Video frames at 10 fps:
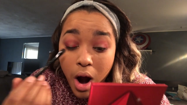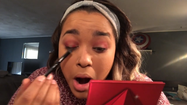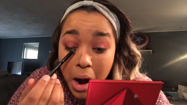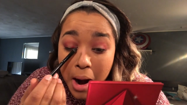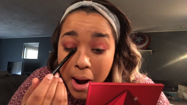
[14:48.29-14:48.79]

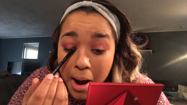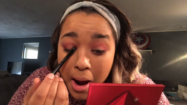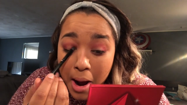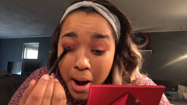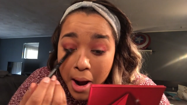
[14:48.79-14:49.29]

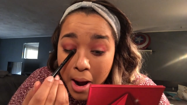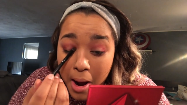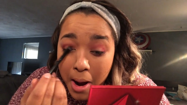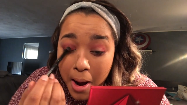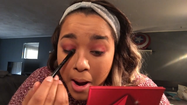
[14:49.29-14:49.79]

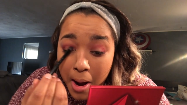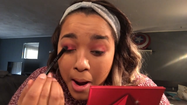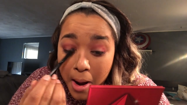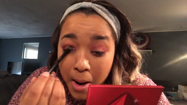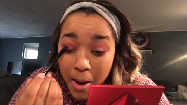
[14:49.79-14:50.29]

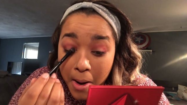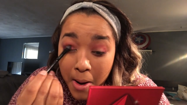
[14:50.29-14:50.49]
(silence)